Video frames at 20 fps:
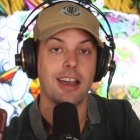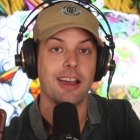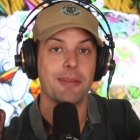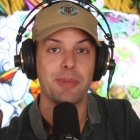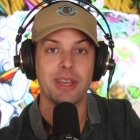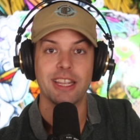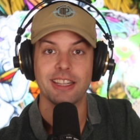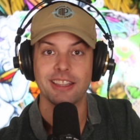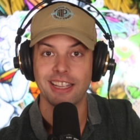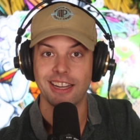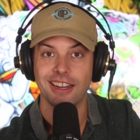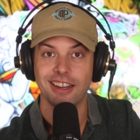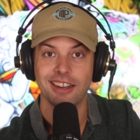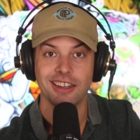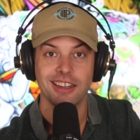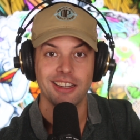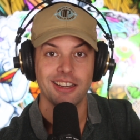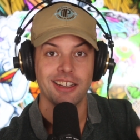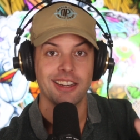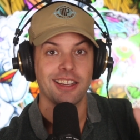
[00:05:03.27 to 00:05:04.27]
I've been
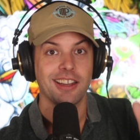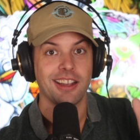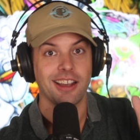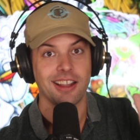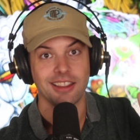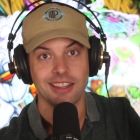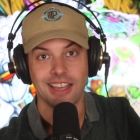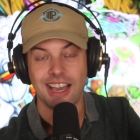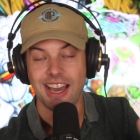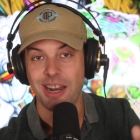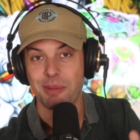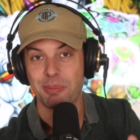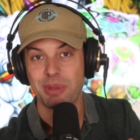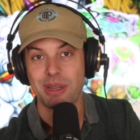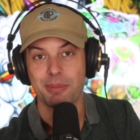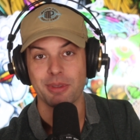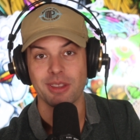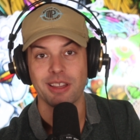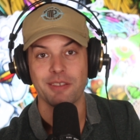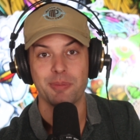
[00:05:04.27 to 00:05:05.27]
there. A lot of
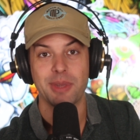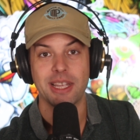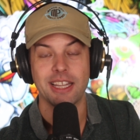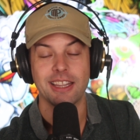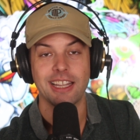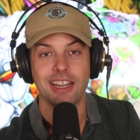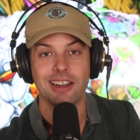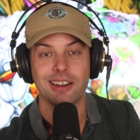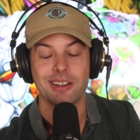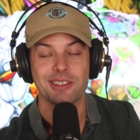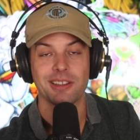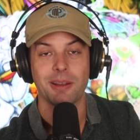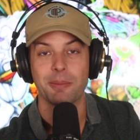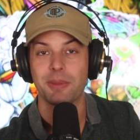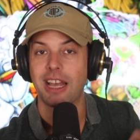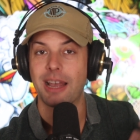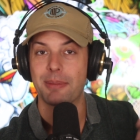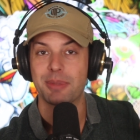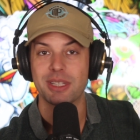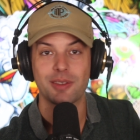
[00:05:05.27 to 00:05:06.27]
people have been there.
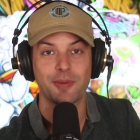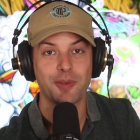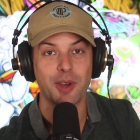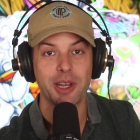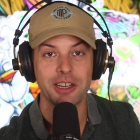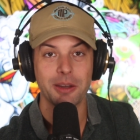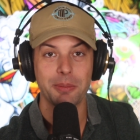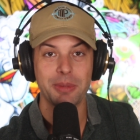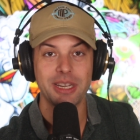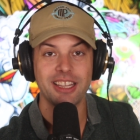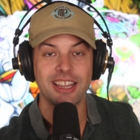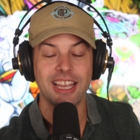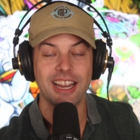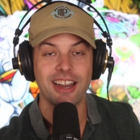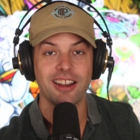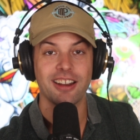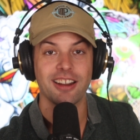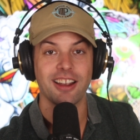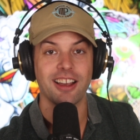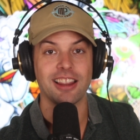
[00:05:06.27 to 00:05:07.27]
Sometimes it's fun to be
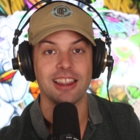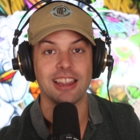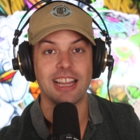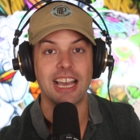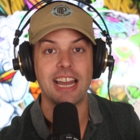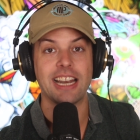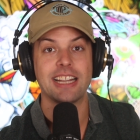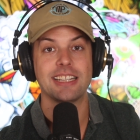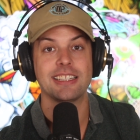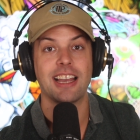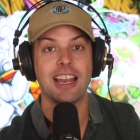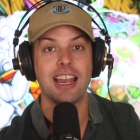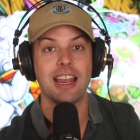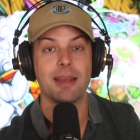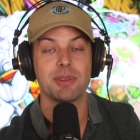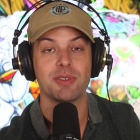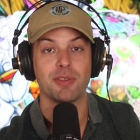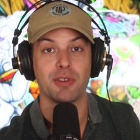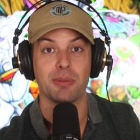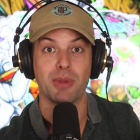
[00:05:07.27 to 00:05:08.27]
there. A lot of
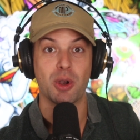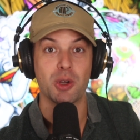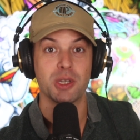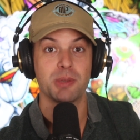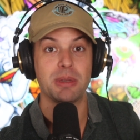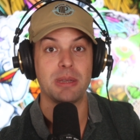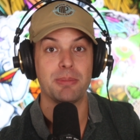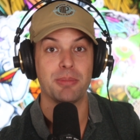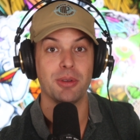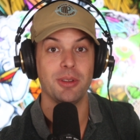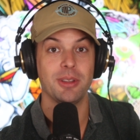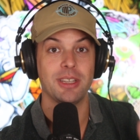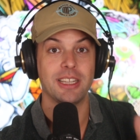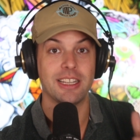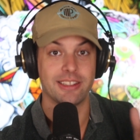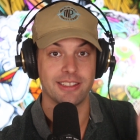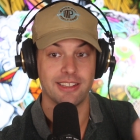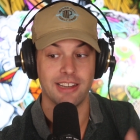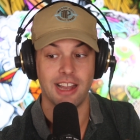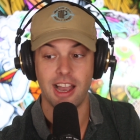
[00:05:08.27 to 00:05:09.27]
times for most people,
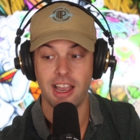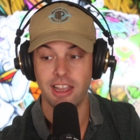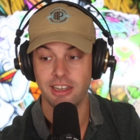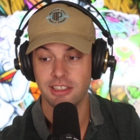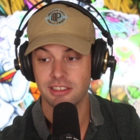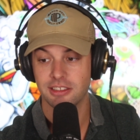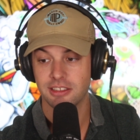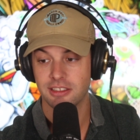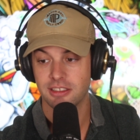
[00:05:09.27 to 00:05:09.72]
it's not.